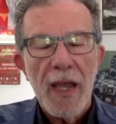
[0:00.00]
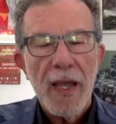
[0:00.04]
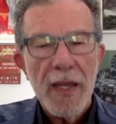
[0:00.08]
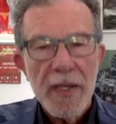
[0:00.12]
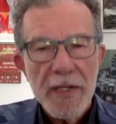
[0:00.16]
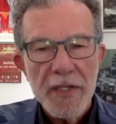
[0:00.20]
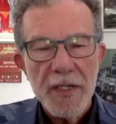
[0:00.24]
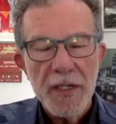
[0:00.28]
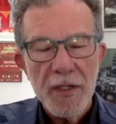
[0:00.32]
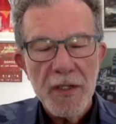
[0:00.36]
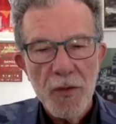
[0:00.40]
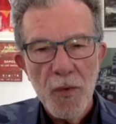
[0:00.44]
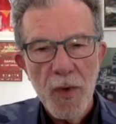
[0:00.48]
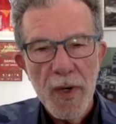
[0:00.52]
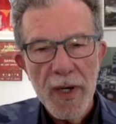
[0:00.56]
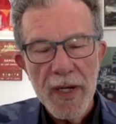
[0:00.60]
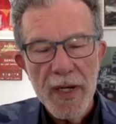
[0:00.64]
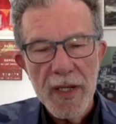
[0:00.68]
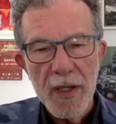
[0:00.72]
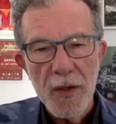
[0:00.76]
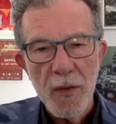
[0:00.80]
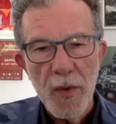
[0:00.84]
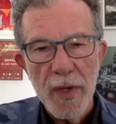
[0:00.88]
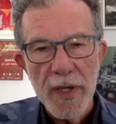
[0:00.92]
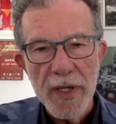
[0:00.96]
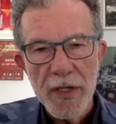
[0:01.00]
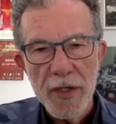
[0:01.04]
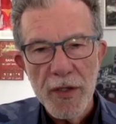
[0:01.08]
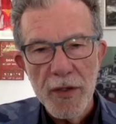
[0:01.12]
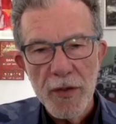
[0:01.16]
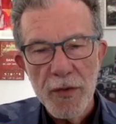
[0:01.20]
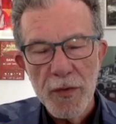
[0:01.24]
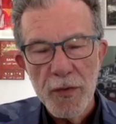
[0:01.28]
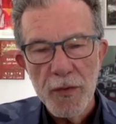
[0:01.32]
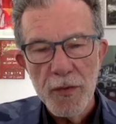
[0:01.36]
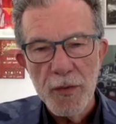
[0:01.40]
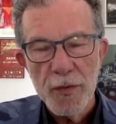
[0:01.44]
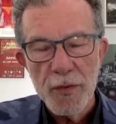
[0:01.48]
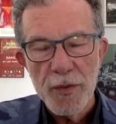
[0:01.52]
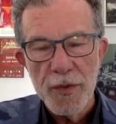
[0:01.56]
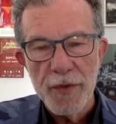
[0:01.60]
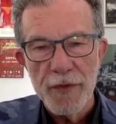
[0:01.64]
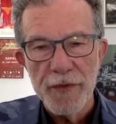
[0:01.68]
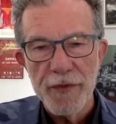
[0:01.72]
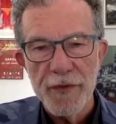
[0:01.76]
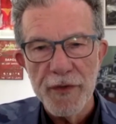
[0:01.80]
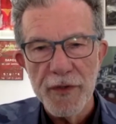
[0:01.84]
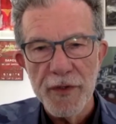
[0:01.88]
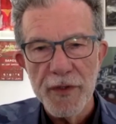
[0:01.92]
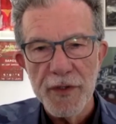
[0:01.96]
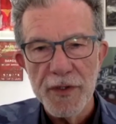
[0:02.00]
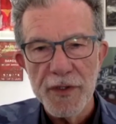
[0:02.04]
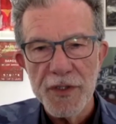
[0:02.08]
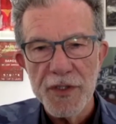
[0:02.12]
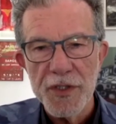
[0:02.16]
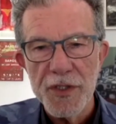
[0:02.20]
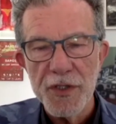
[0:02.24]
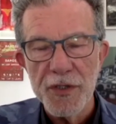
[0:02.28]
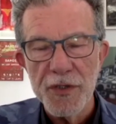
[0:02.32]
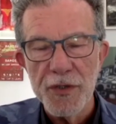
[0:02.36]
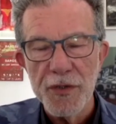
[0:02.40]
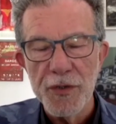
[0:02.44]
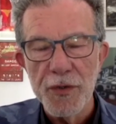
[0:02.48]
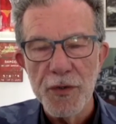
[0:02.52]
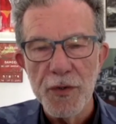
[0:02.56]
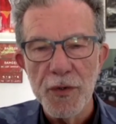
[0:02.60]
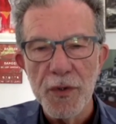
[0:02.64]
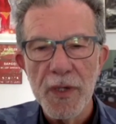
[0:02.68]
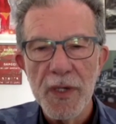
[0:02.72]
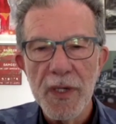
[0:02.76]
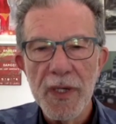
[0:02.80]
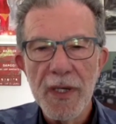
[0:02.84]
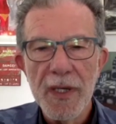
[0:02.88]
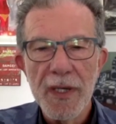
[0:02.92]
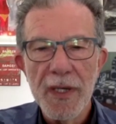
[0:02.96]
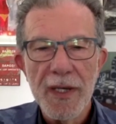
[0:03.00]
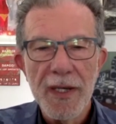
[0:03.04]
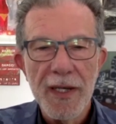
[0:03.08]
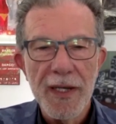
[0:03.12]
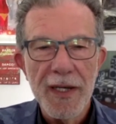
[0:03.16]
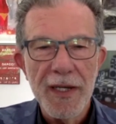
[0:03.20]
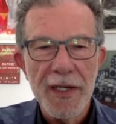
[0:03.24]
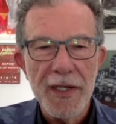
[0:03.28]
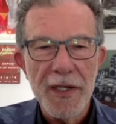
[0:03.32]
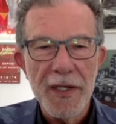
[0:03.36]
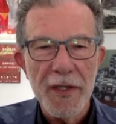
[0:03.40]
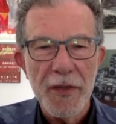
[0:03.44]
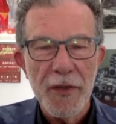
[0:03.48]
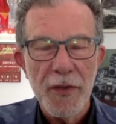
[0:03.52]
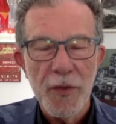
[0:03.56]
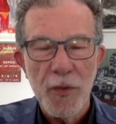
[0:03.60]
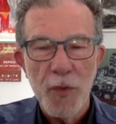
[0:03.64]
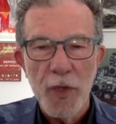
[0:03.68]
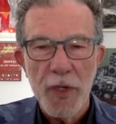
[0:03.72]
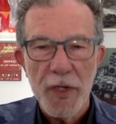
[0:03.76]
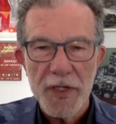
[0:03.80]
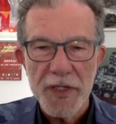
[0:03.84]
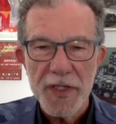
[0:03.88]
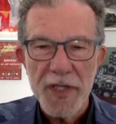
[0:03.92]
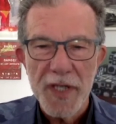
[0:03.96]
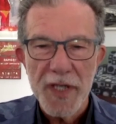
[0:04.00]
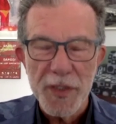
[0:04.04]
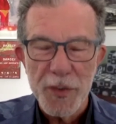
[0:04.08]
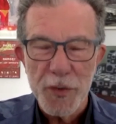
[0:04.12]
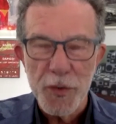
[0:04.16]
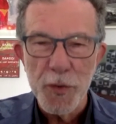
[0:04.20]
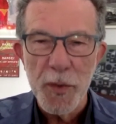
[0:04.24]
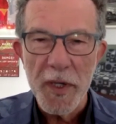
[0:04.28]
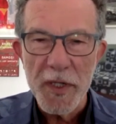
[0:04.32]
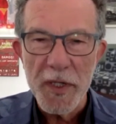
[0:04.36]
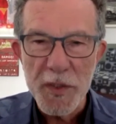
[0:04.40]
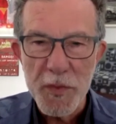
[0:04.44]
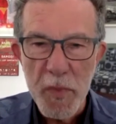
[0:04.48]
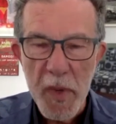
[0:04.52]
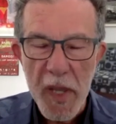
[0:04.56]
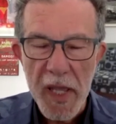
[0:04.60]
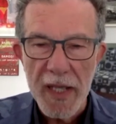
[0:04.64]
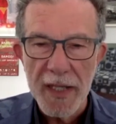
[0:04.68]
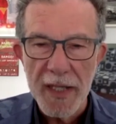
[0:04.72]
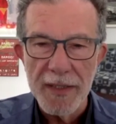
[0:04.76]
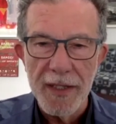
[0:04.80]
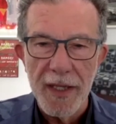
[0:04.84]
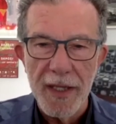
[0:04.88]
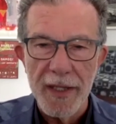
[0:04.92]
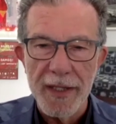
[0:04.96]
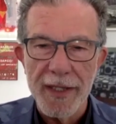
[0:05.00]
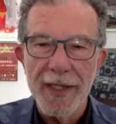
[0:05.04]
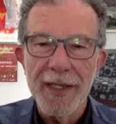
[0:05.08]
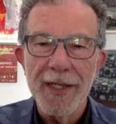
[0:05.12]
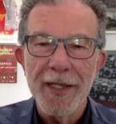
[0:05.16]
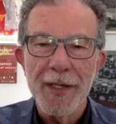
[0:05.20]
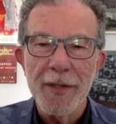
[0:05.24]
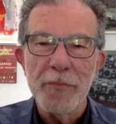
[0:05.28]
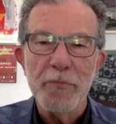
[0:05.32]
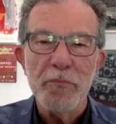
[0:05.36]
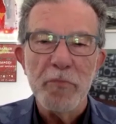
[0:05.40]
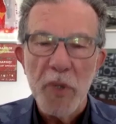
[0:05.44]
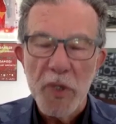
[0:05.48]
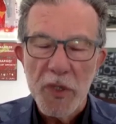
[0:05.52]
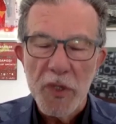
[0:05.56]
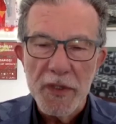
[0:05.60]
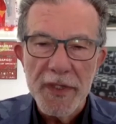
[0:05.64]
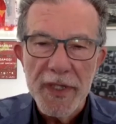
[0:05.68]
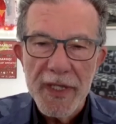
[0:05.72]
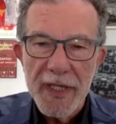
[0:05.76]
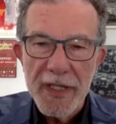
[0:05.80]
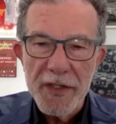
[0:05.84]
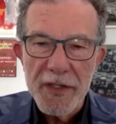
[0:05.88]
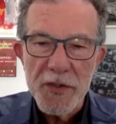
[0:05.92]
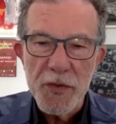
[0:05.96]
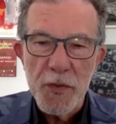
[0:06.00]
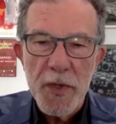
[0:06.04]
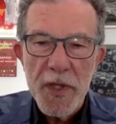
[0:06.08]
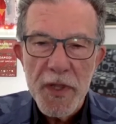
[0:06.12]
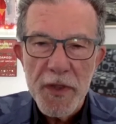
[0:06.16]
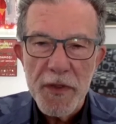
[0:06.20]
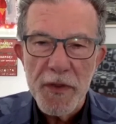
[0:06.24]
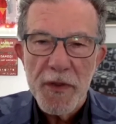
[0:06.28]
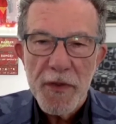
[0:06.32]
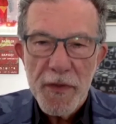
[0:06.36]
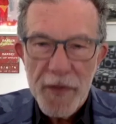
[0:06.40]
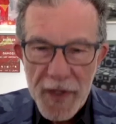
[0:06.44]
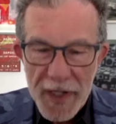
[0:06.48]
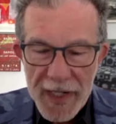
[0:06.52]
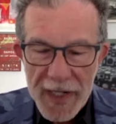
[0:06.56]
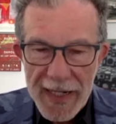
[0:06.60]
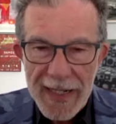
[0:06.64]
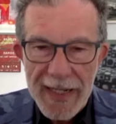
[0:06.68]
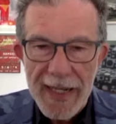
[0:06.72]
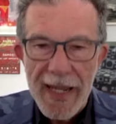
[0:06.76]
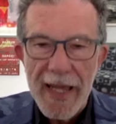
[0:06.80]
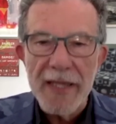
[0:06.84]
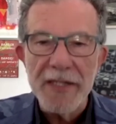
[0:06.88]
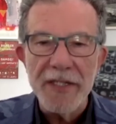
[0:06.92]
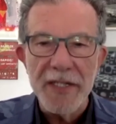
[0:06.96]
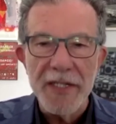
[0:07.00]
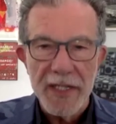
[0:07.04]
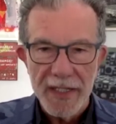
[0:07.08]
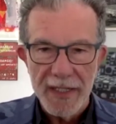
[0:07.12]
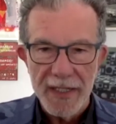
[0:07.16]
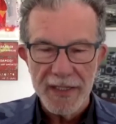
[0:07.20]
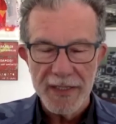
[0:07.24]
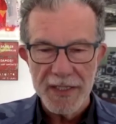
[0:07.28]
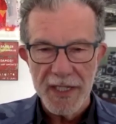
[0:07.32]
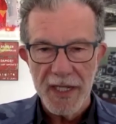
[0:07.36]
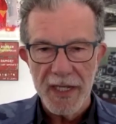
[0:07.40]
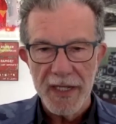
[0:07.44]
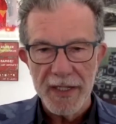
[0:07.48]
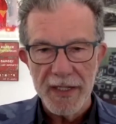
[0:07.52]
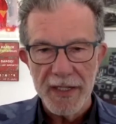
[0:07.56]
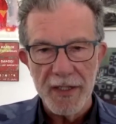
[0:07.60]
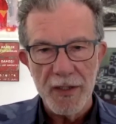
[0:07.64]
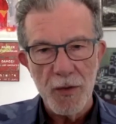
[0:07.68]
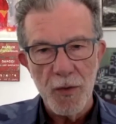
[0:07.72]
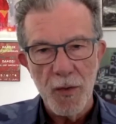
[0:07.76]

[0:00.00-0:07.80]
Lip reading: And in a way, when you refer to the works as almost being like buildings with the cladding taken